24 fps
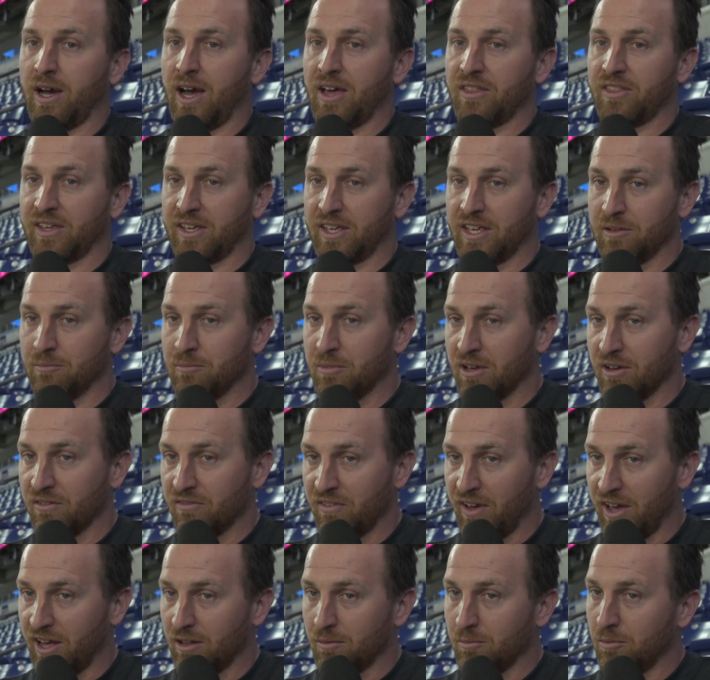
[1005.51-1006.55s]
I think he'd be
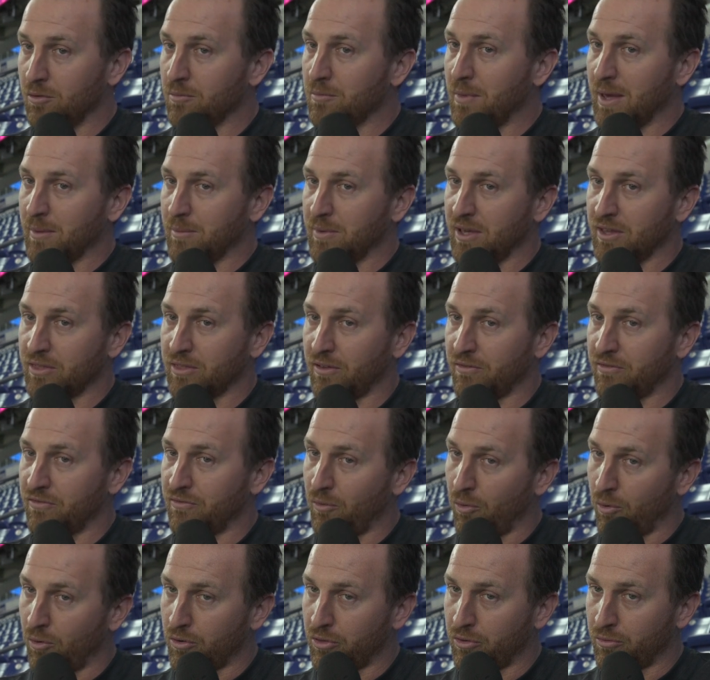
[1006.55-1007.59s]
available maybe in the
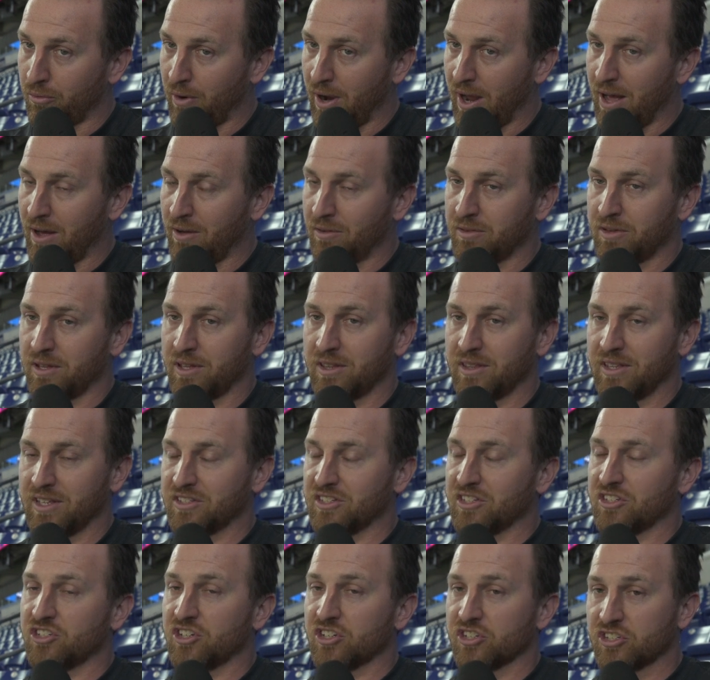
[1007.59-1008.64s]
fourth round.
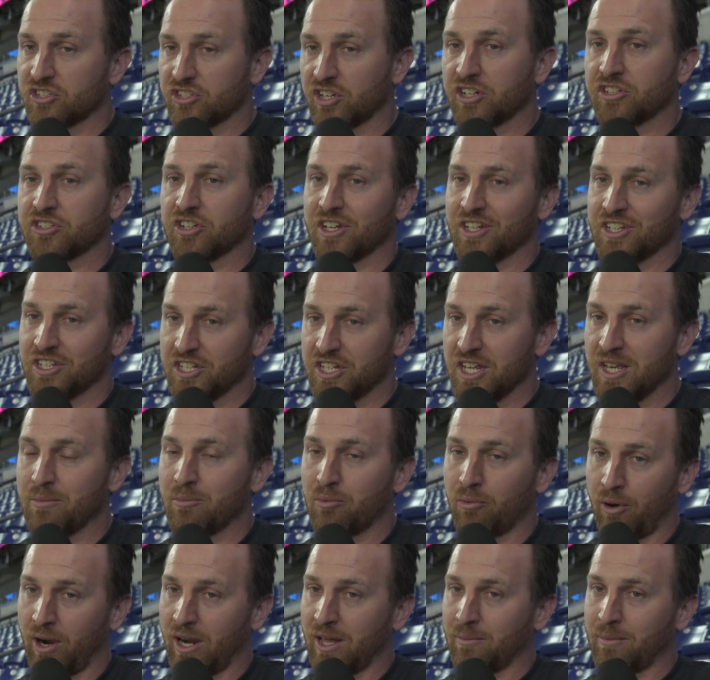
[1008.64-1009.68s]
This is just such a
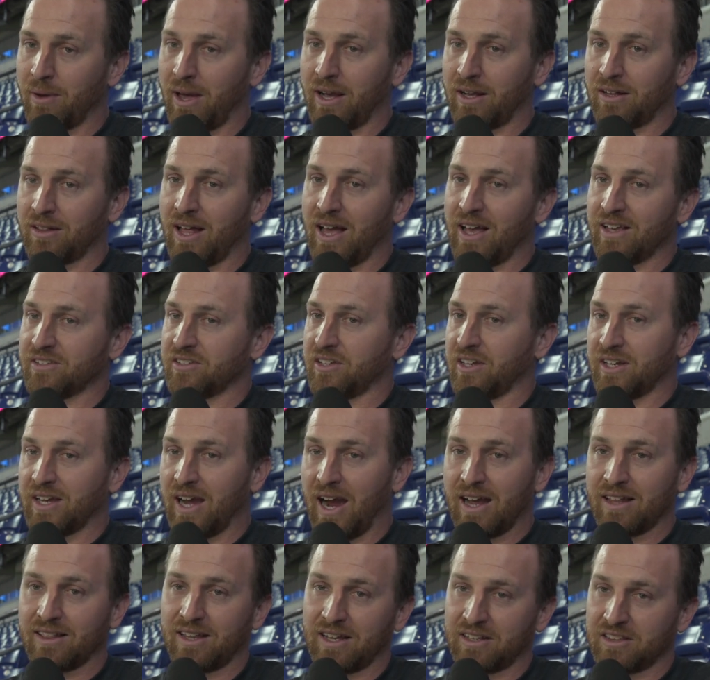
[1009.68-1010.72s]
deep running back class. A
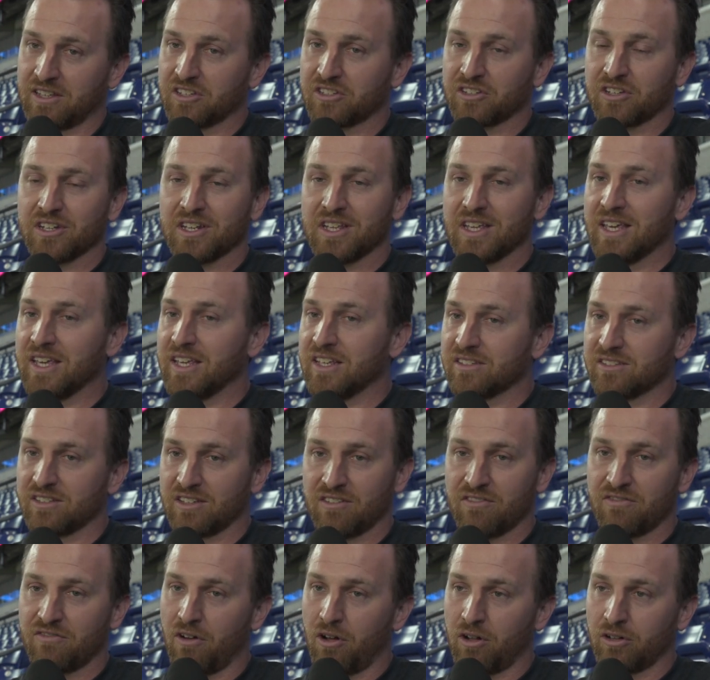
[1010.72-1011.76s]
guy like this could
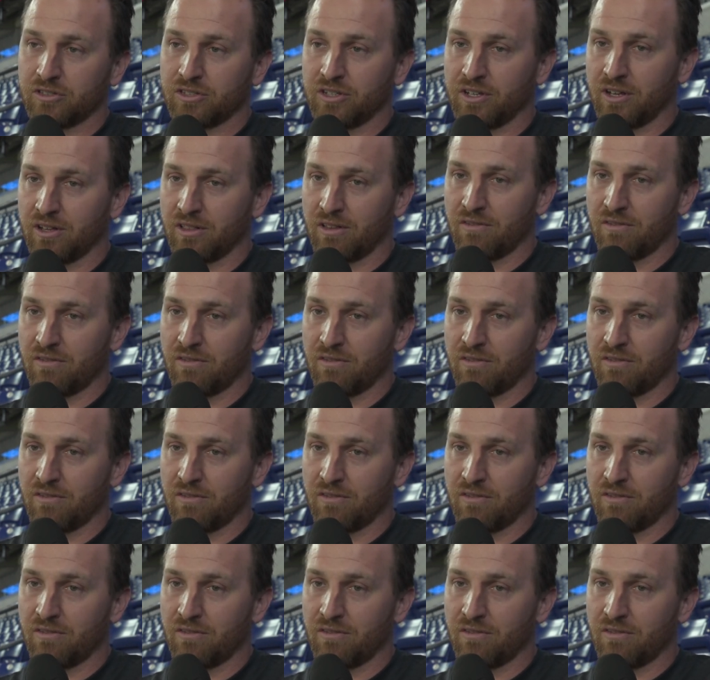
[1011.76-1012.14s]
easily fall to you